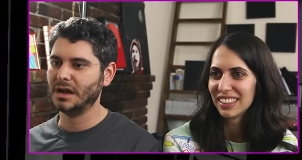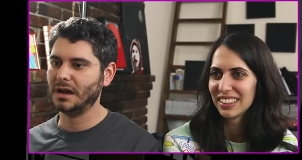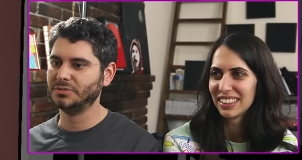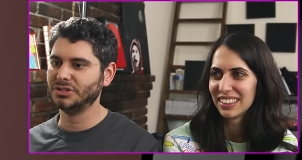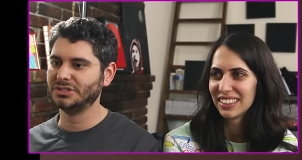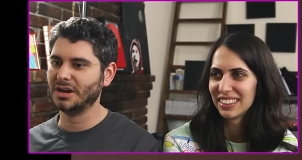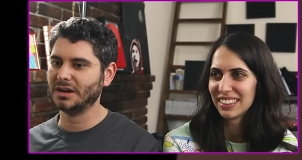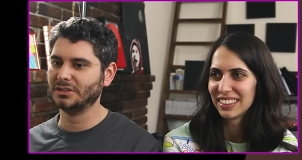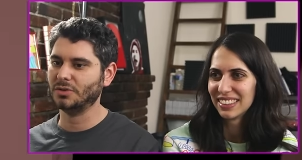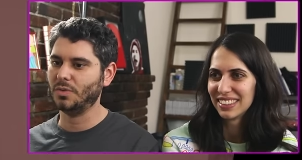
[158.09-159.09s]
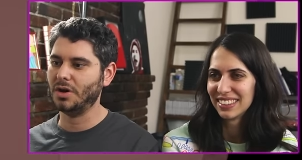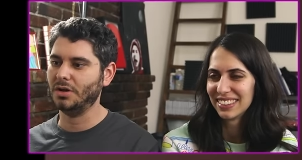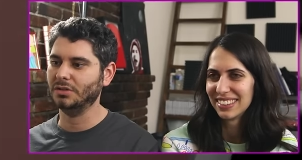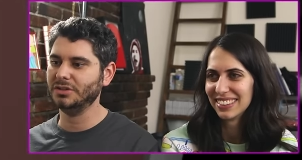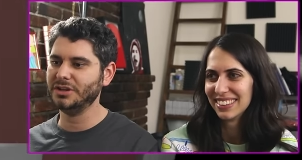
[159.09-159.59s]
Speaker 1: I'm just staring at the
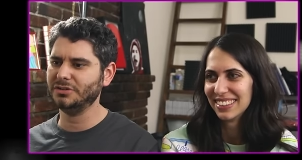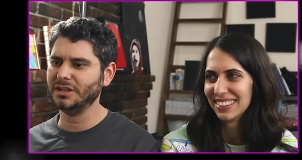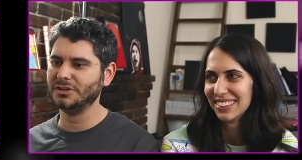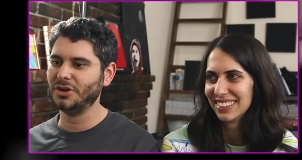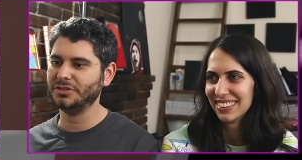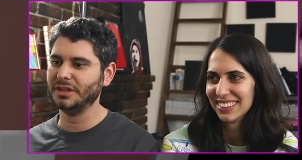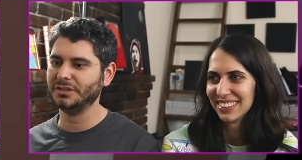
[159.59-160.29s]
wall. Literally, not